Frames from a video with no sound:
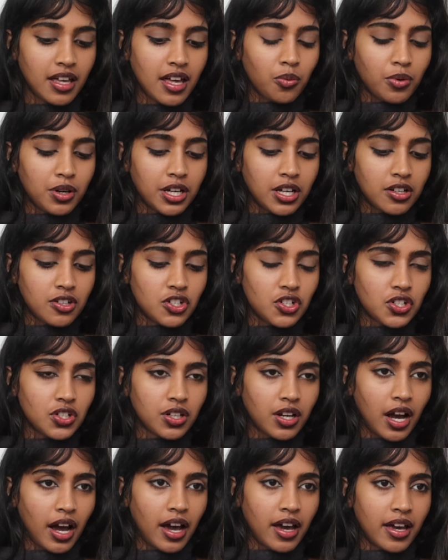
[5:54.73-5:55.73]
which
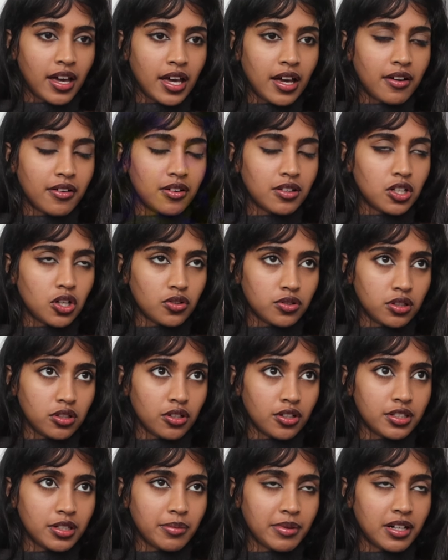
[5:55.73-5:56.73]
I
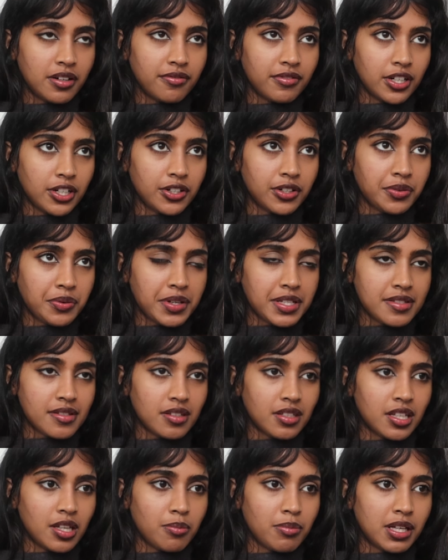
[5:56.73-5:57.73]
learned about very
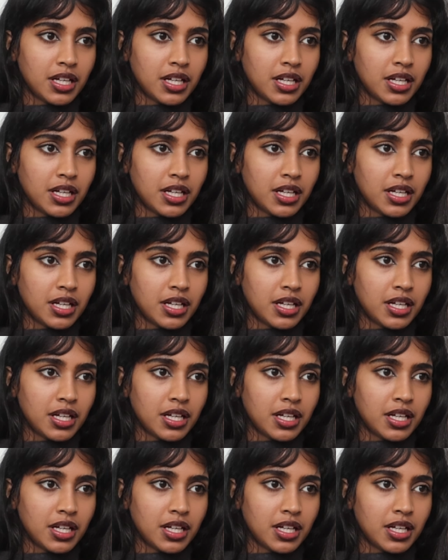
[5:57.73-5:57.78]
recently